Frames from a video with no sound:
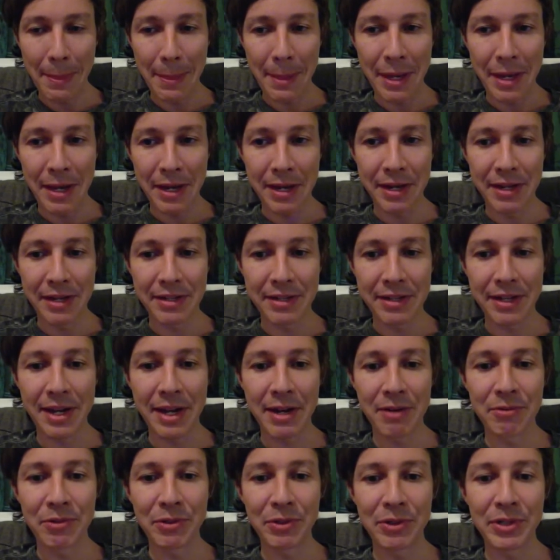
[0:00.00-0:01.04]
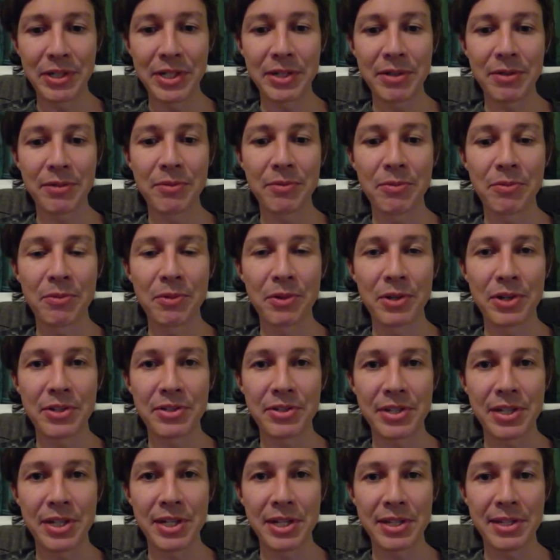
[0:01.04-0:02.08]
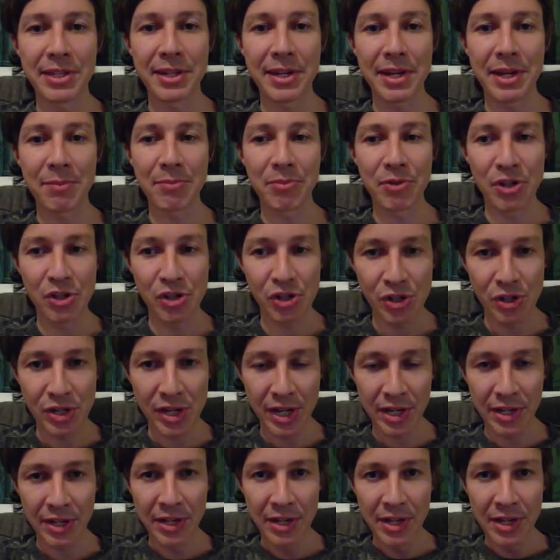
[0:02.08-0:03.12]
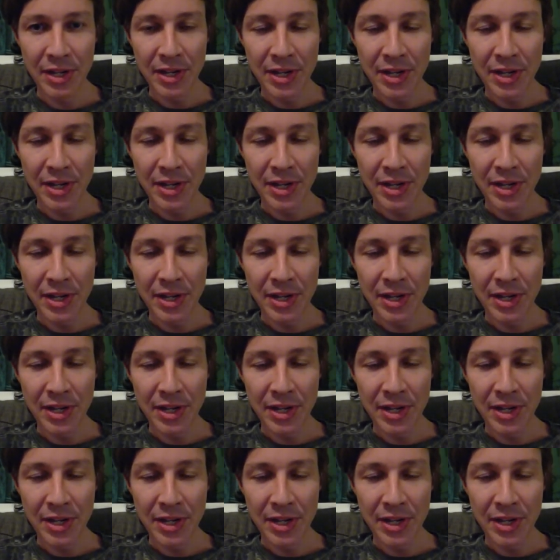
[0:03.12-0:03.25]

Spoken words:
And I really want to say that I appreciate